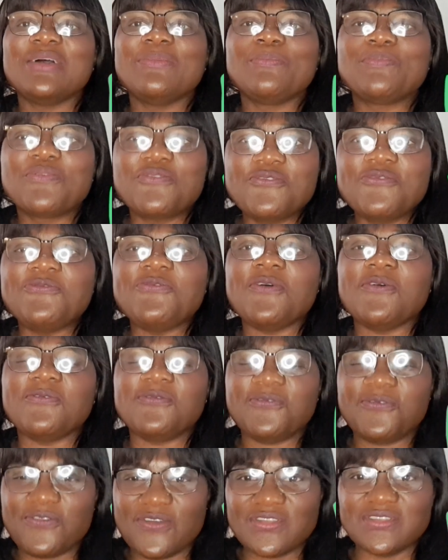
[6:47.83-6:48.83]
Proof of
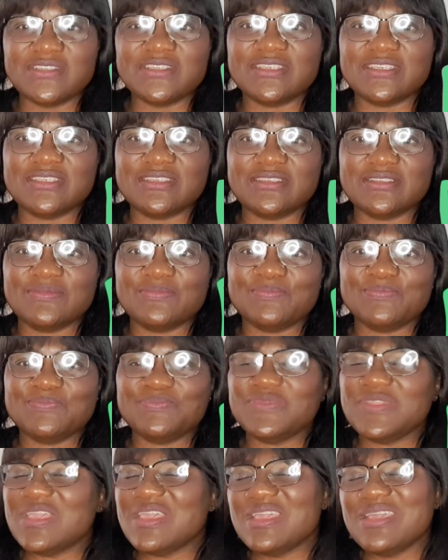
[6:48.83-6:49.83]
funds.
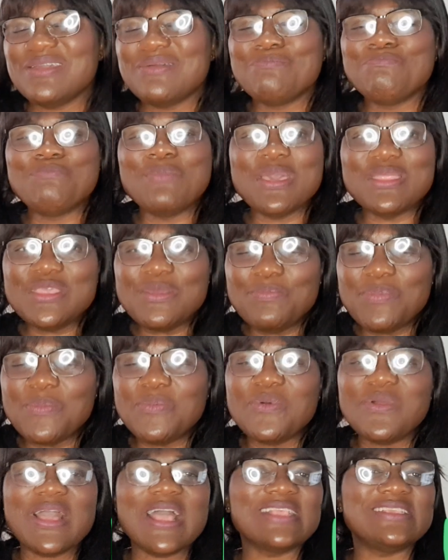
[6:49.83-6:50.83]
Many
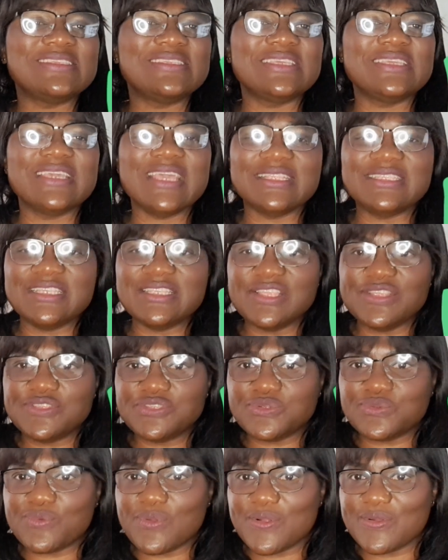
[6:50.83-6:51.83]
people are still getting
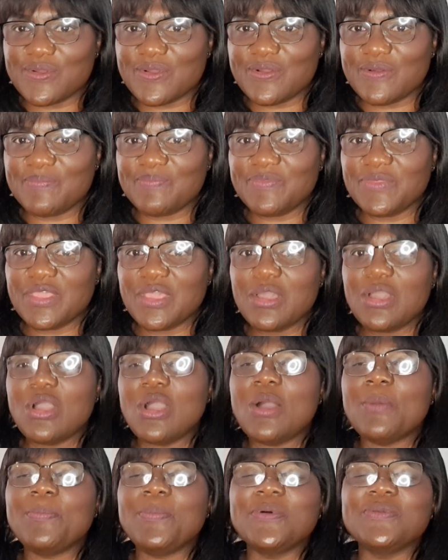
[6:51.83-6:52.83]
it wrong.
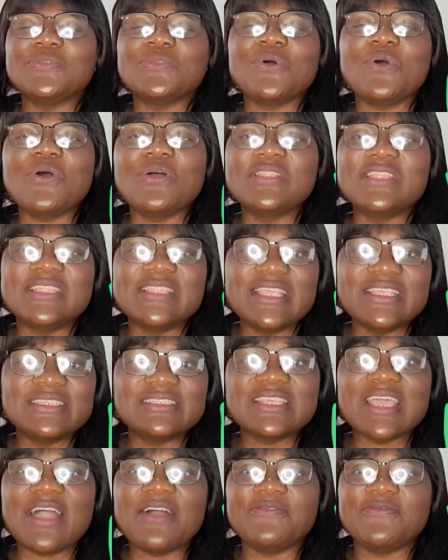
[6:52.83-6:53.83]
Upon all the
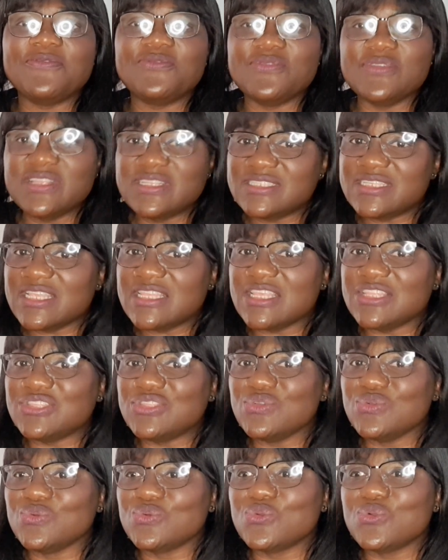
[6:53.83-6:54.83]
things I have written in
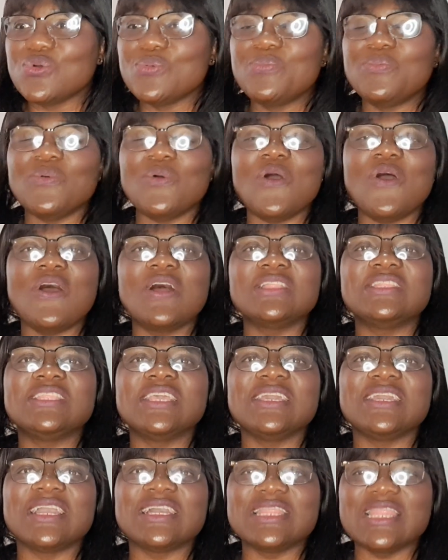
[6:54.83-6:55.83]
the group, all
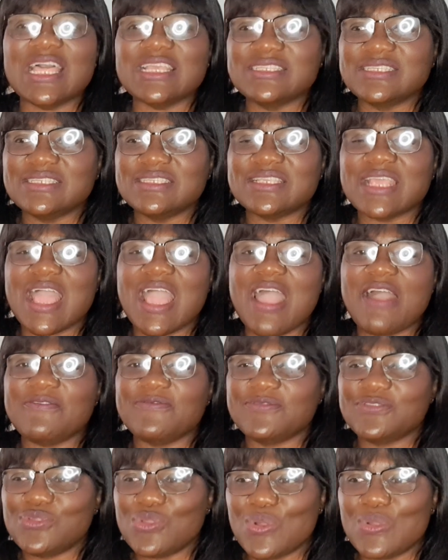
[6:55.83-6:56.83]
the classes I
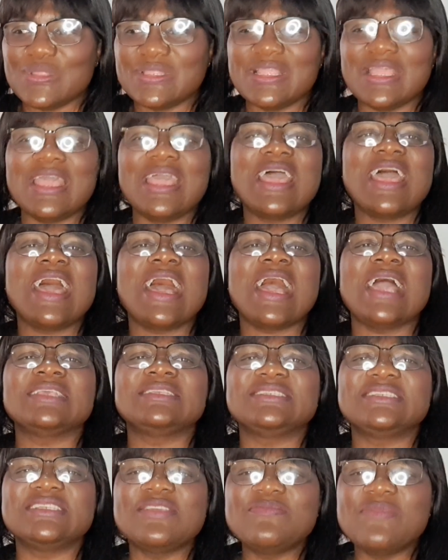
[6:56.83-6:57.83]
have done, I
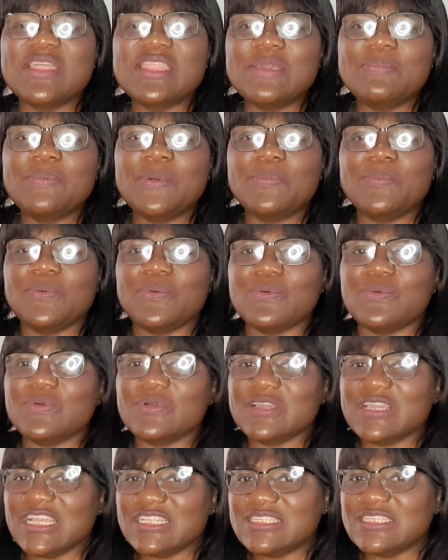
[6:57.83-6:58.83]
see many
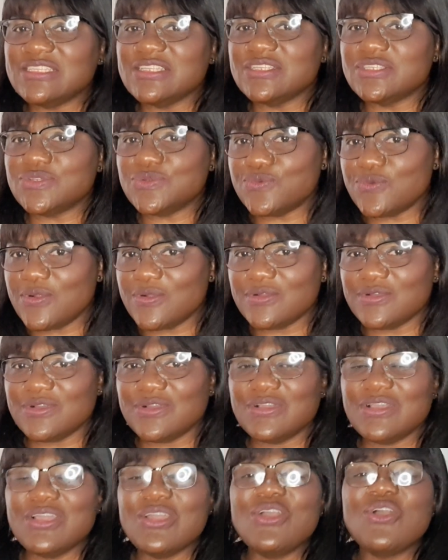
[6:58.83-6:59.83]
people getting it wrong.
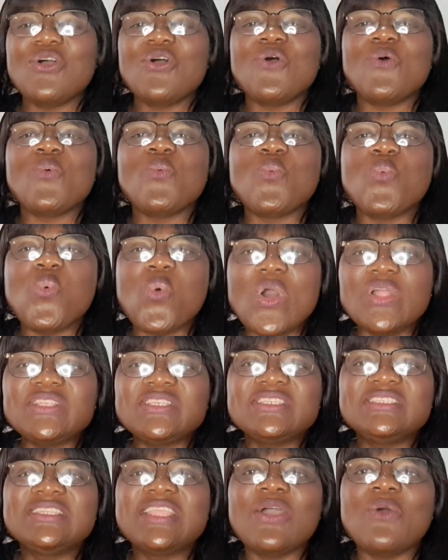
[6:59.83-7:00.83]

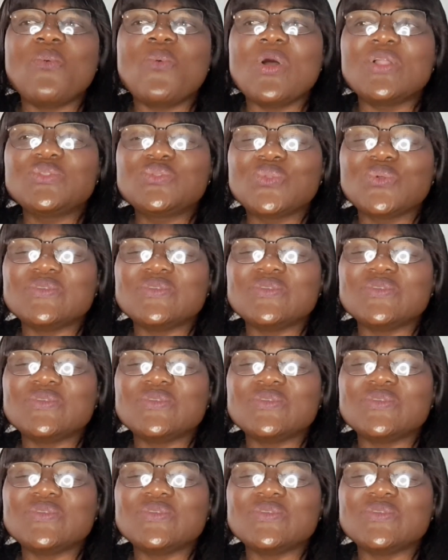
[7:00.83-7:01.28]
What they want